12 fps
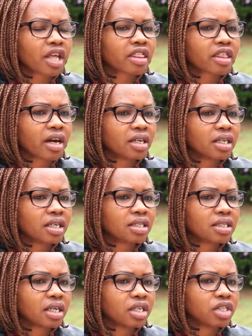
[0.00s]
Third
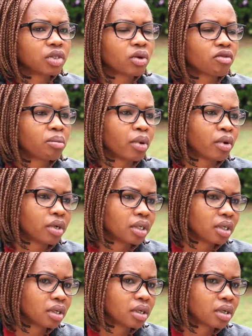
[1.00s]
is the issue of
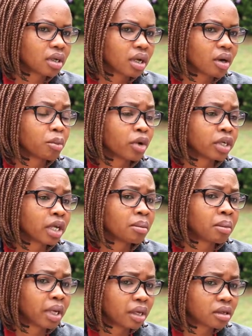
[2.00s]
bond
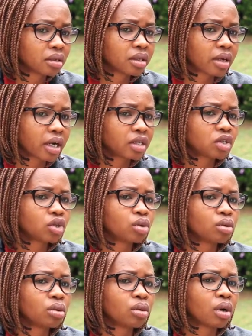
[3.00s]
and bail, the right
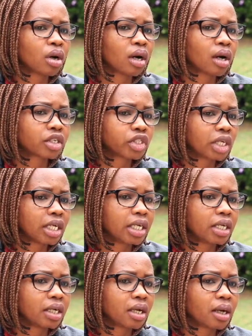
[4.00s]
to
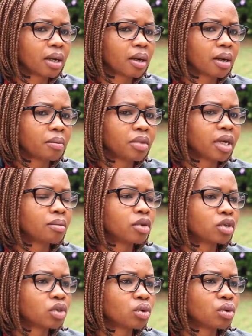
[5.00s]
actually be
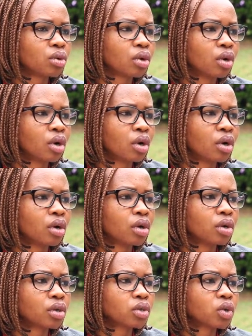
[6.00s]
able to
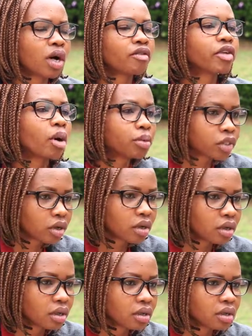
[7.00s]
have the
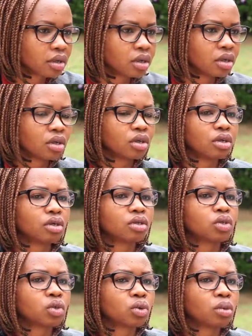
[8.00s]
option
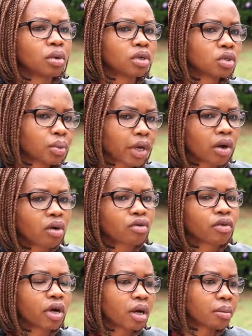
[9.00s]
to pay
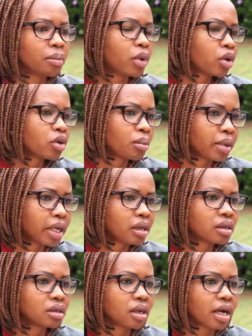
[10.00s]
off a bond or
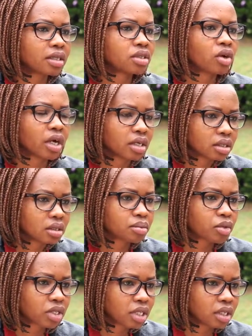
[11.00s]
bail as your case
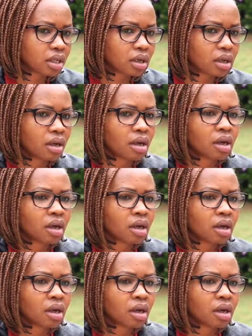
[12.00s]
is proceeding.